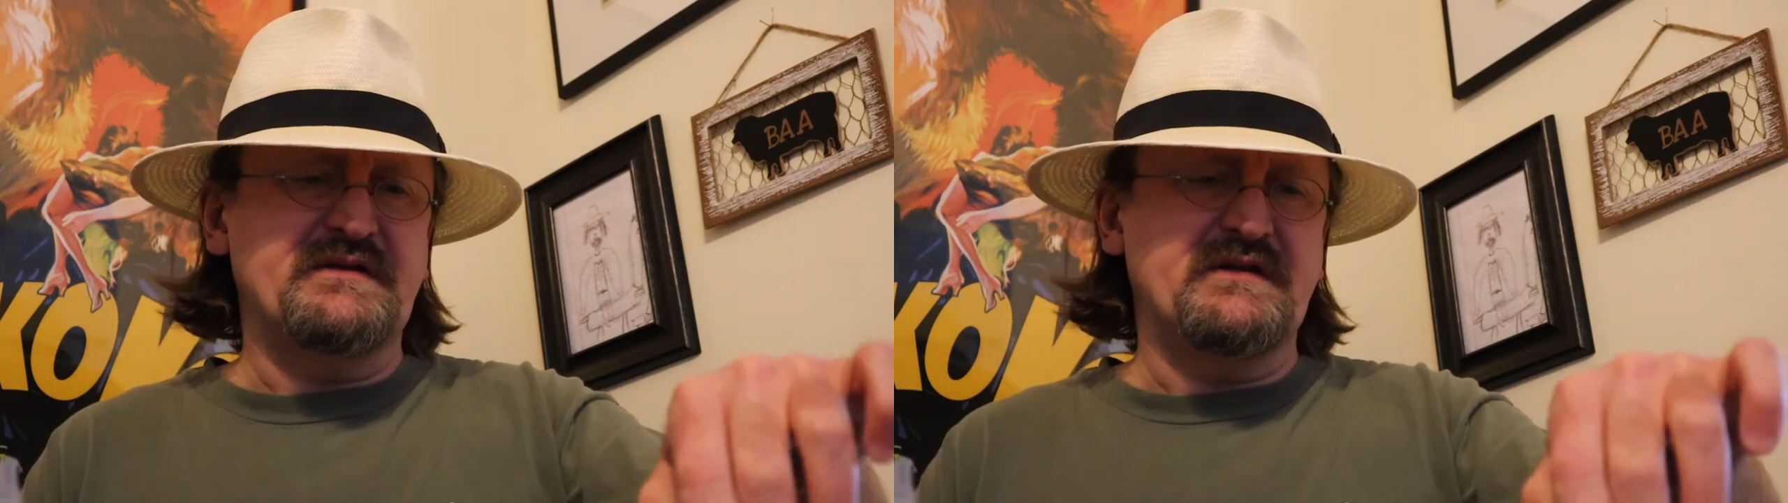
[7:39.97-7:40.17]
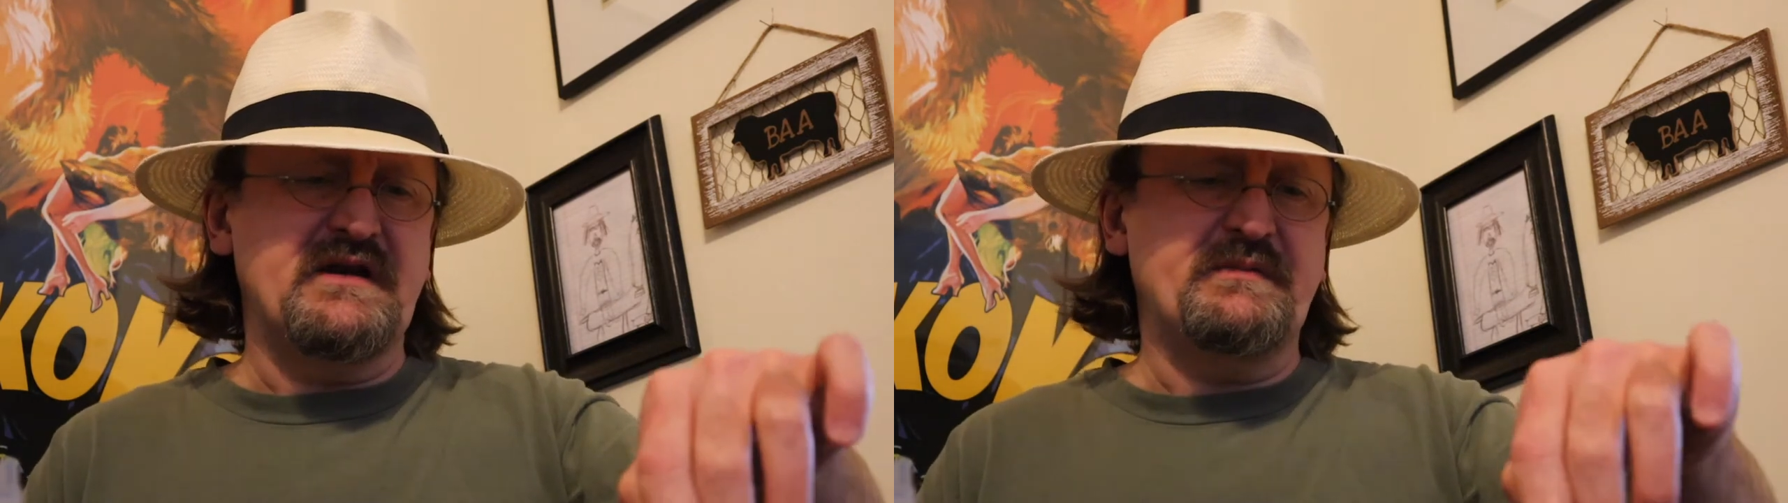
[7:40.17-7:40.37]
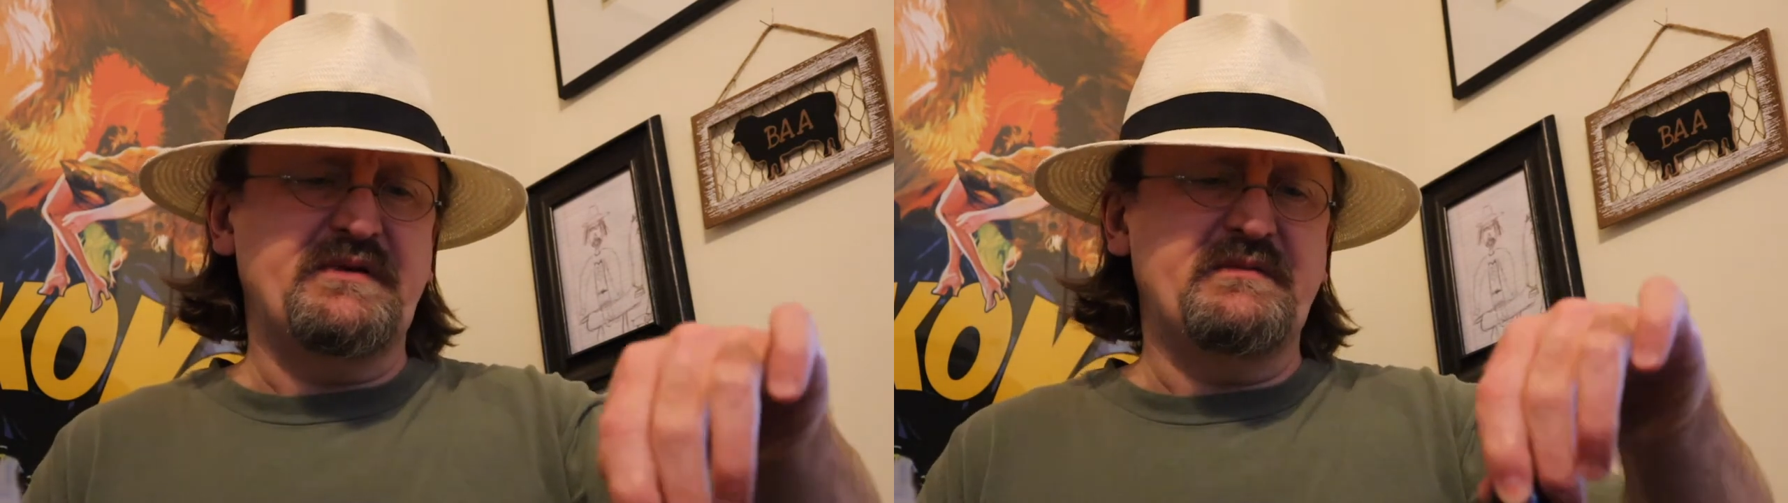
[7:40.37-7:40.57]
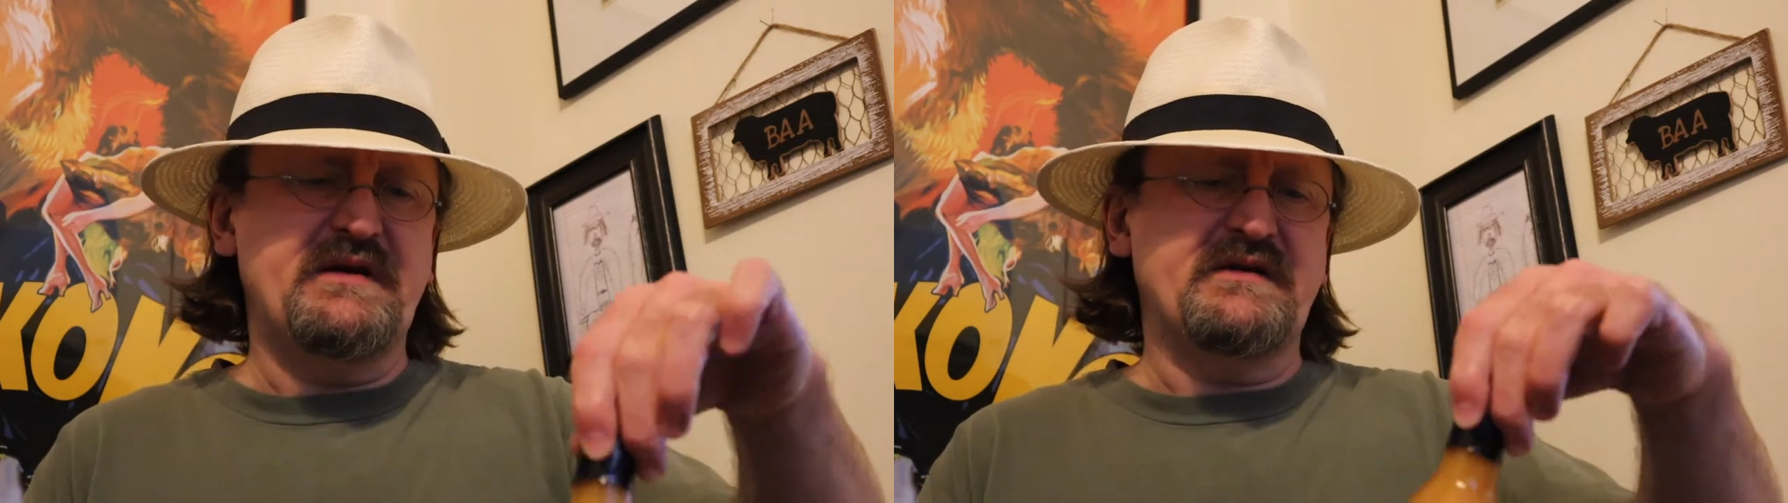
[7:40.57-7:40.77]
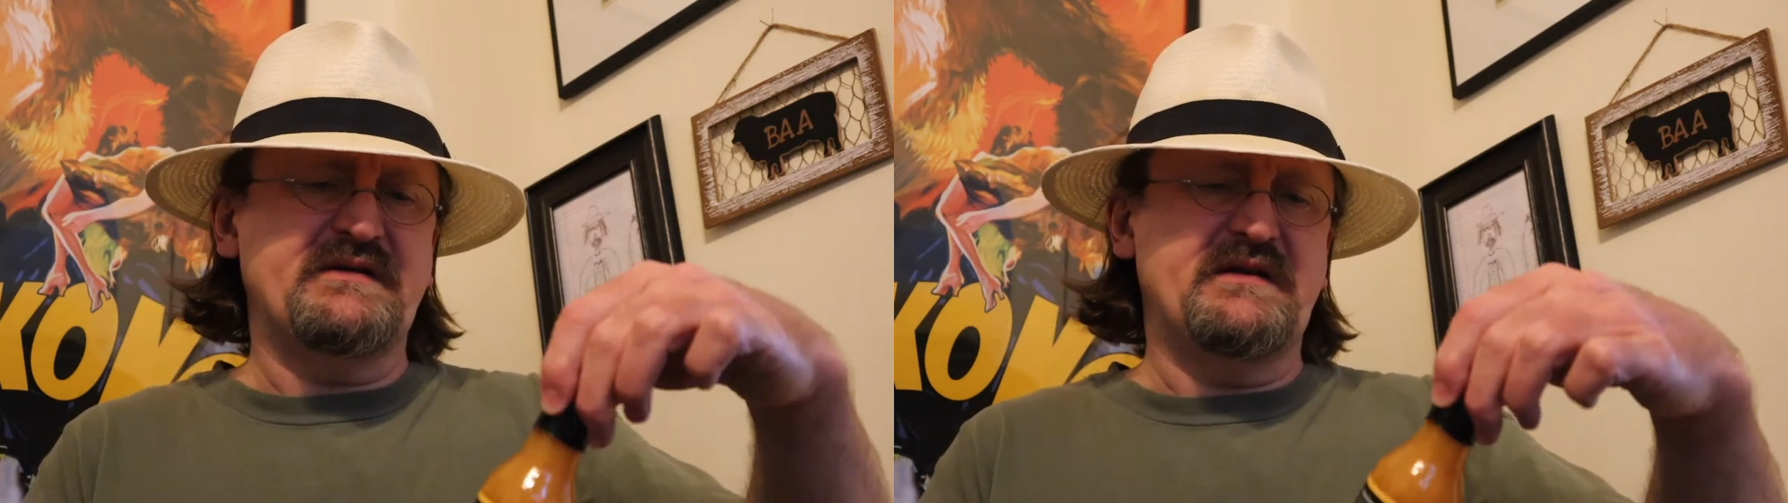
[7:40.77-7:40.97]
that the company
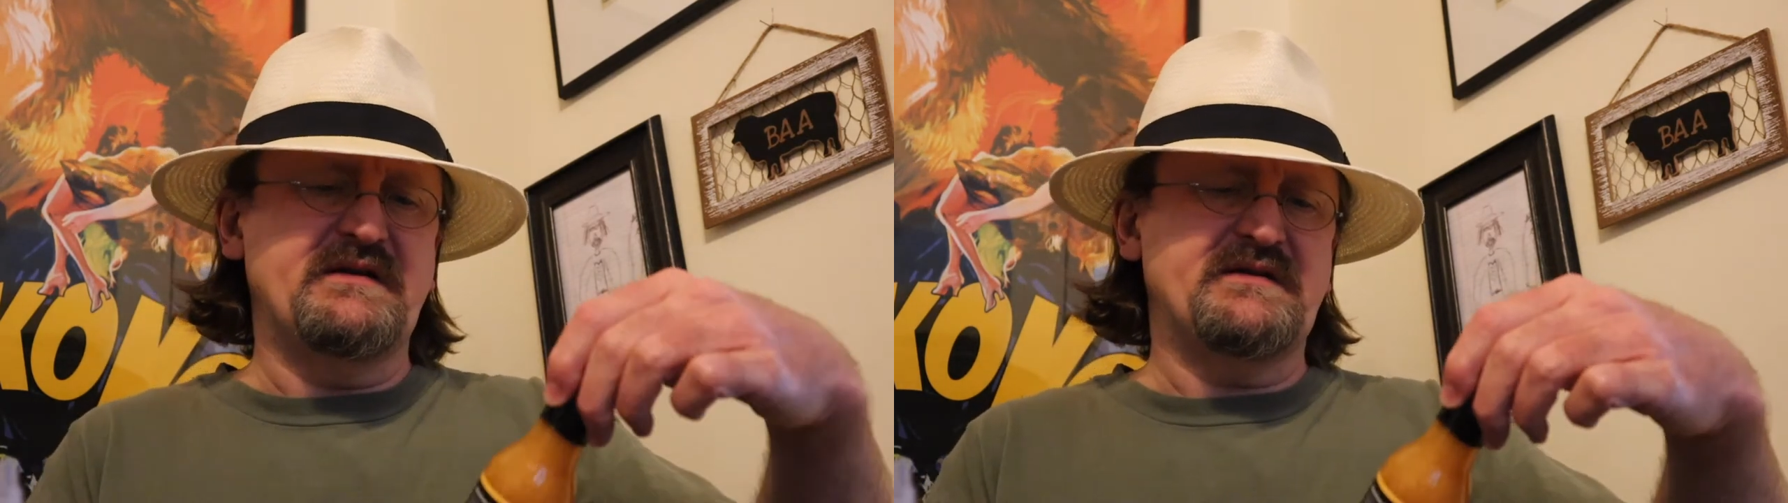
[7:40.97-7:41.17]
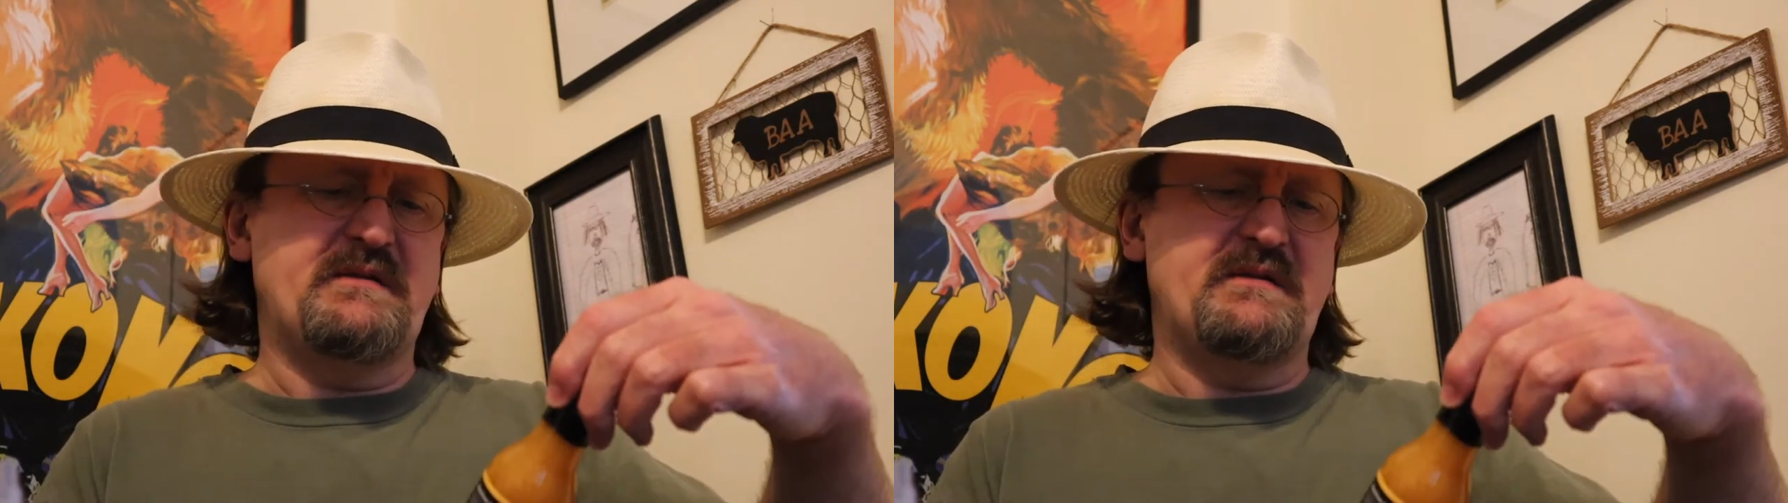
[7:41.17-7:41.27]
makes is